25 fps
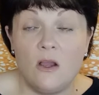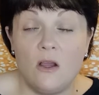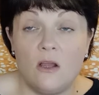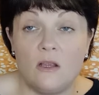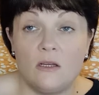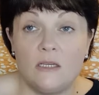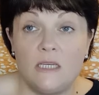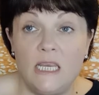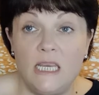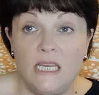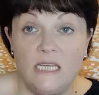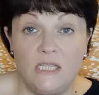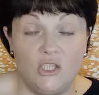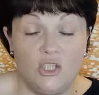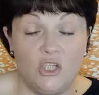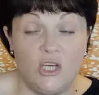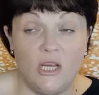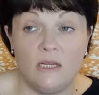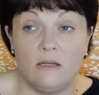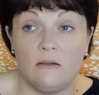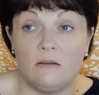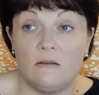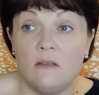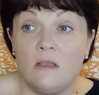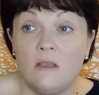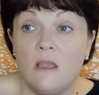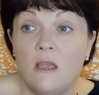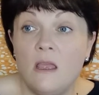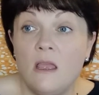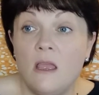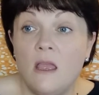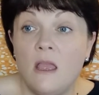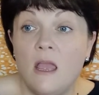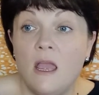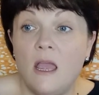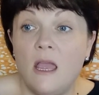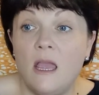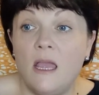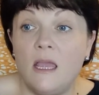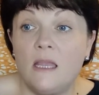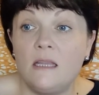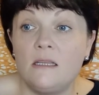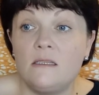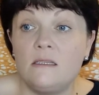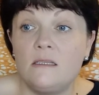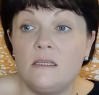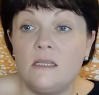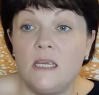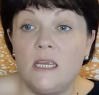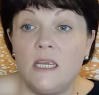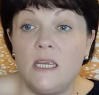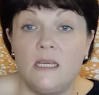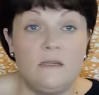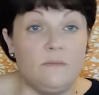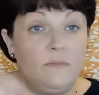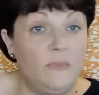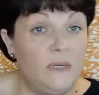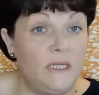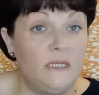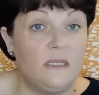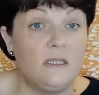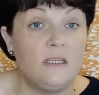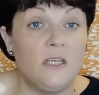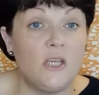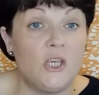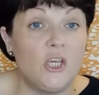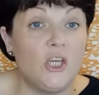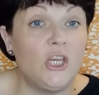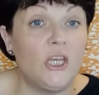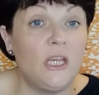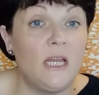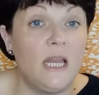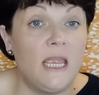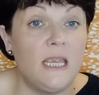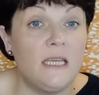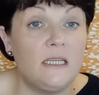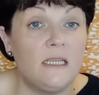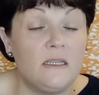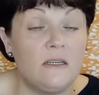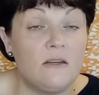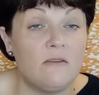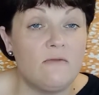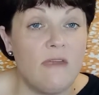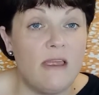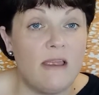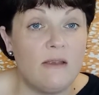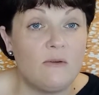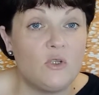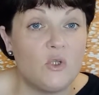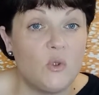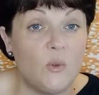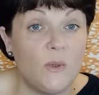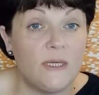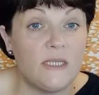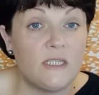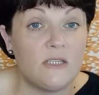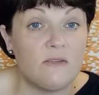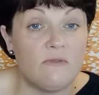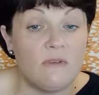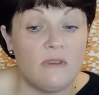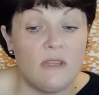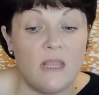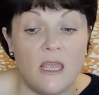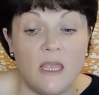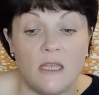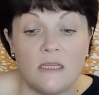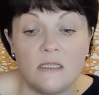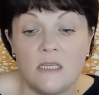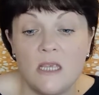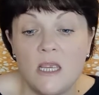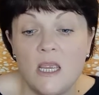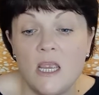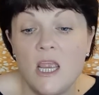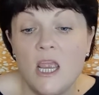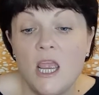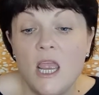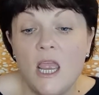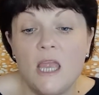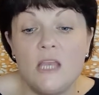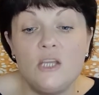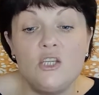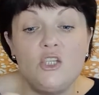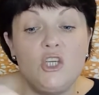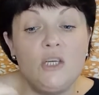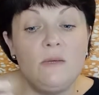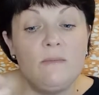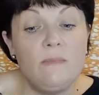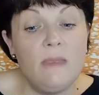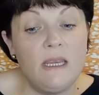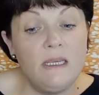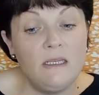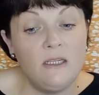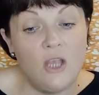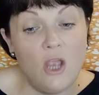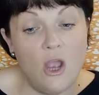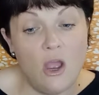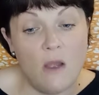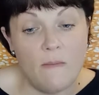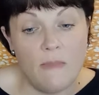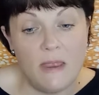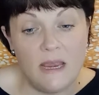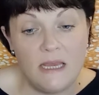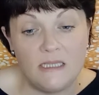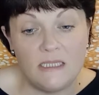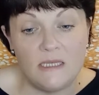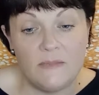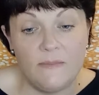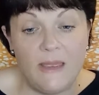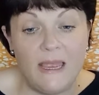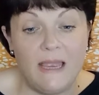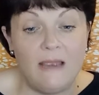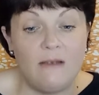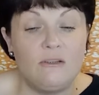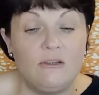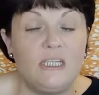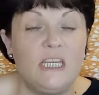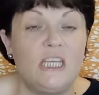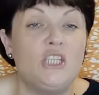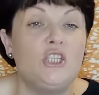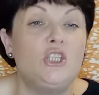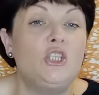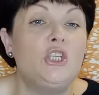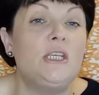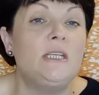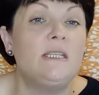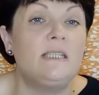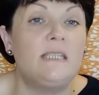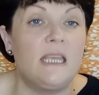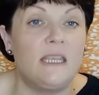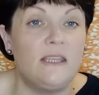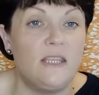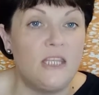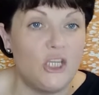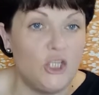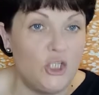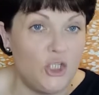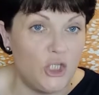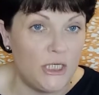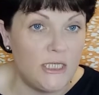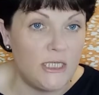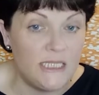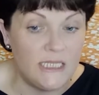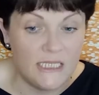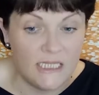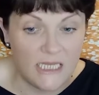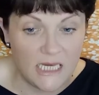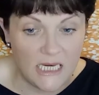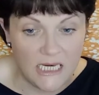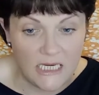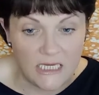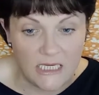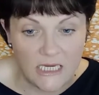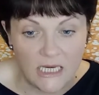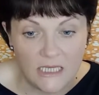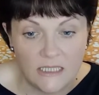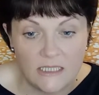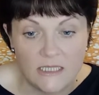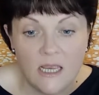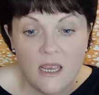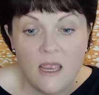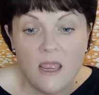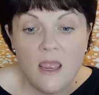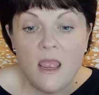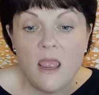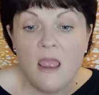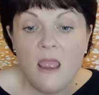on his channel, and it'd been circulating around Twitter and that. And she made comment about it, and she said that she'd seen it.